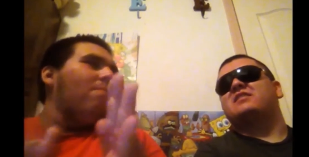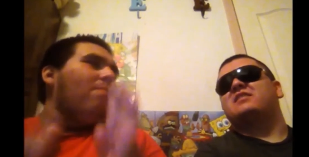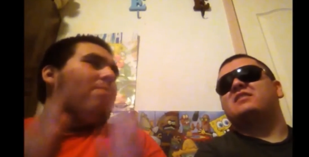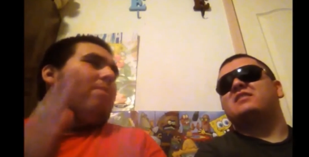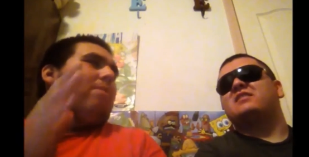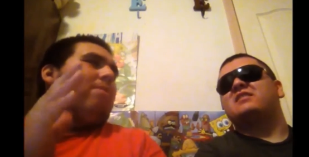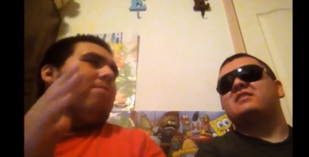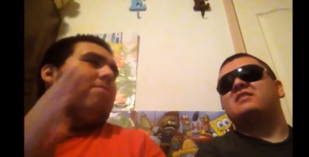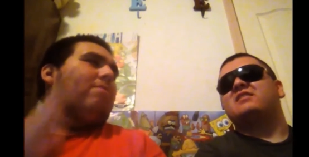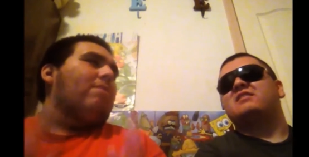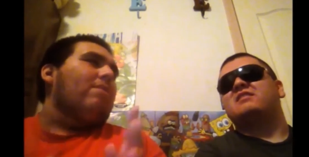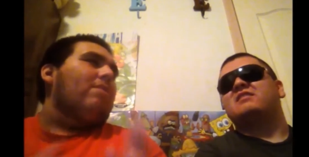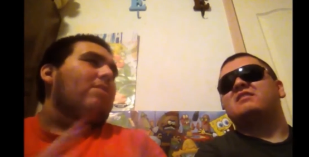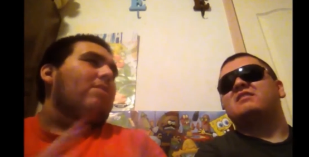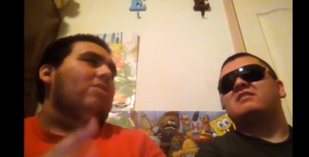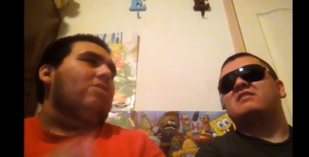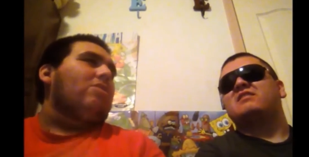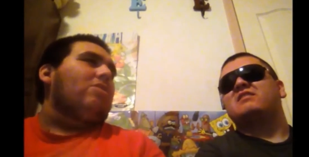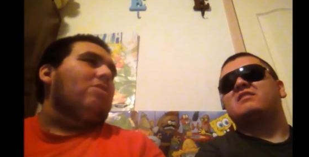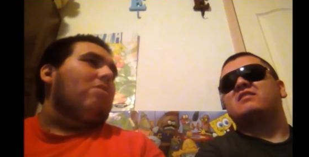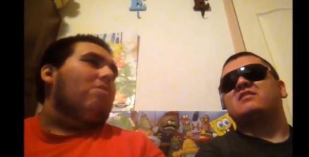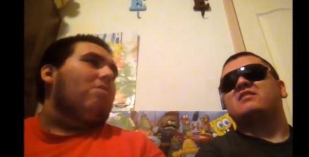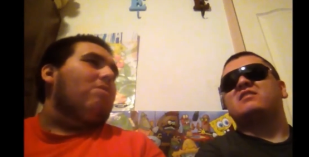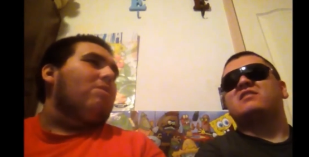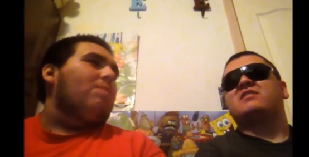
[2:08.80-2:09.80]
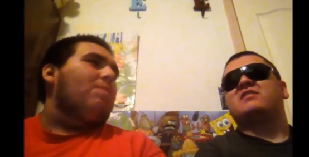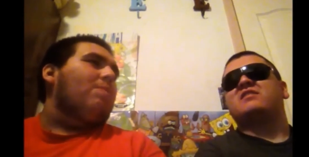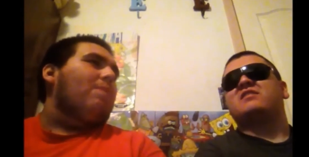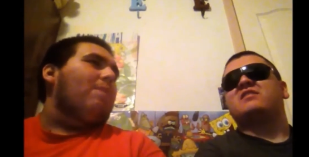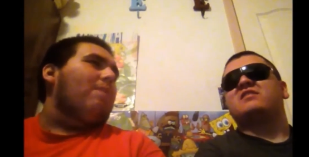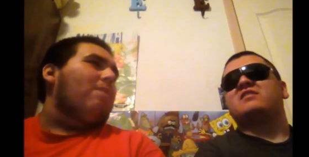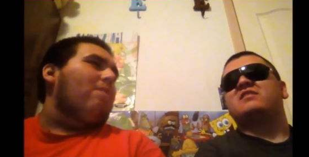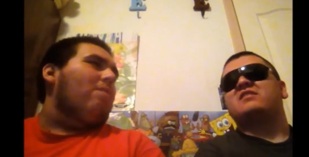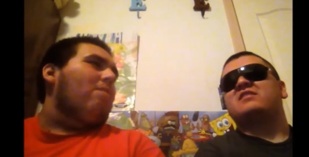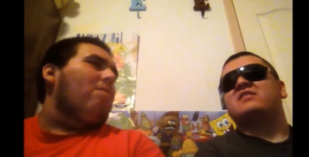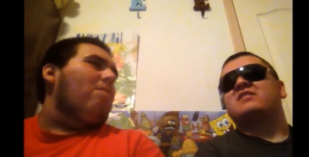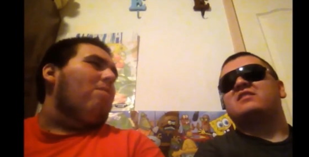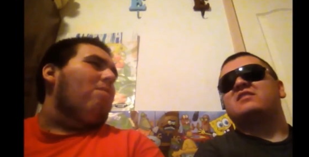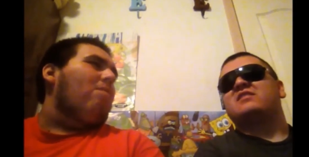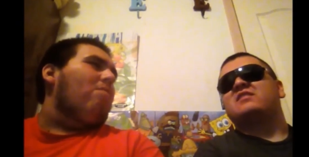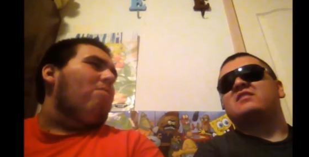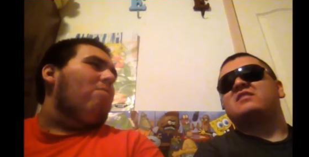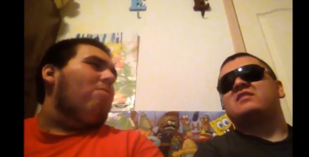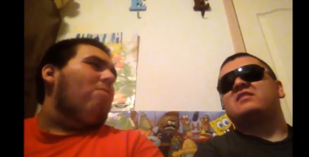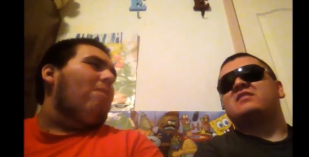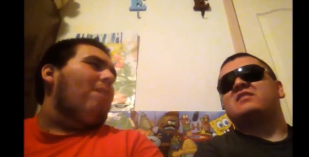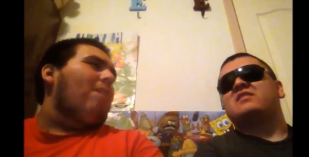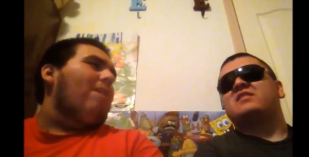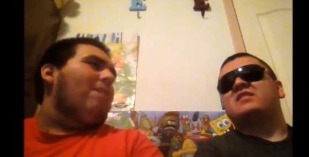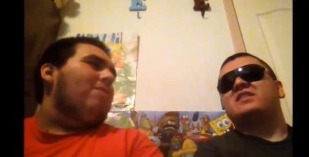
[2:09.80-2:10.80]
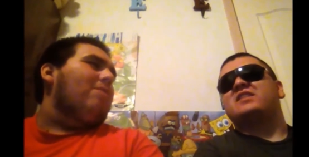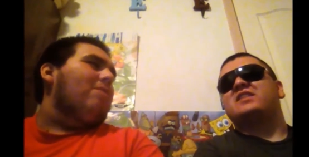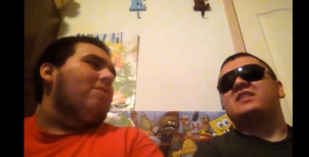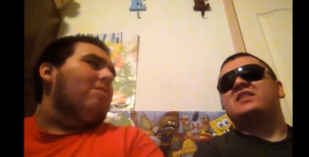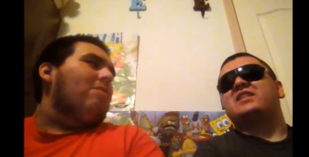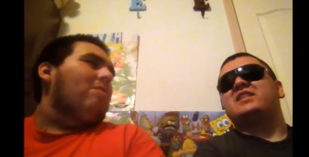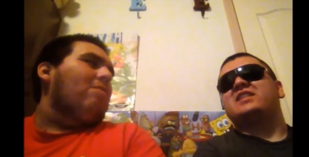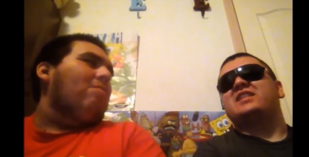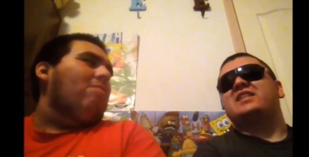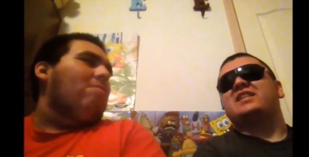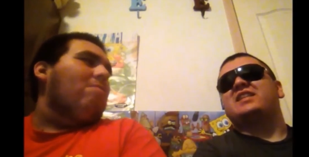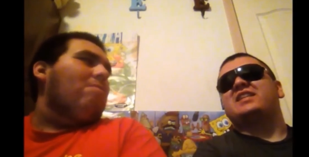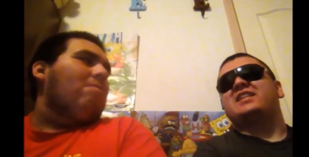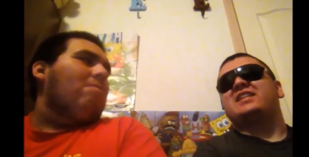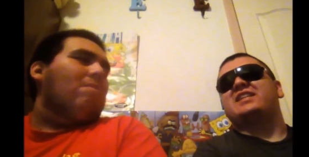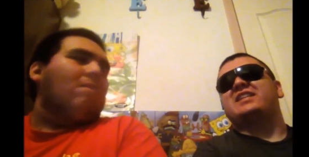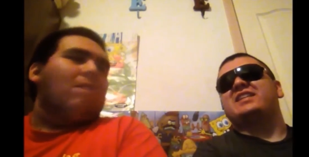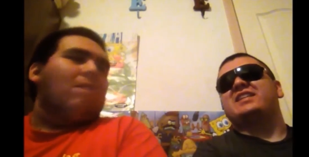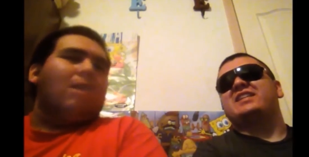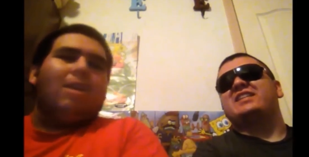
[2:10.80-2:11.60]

Speaker 1: both the jerks, but in their own ways, you know? Yeah.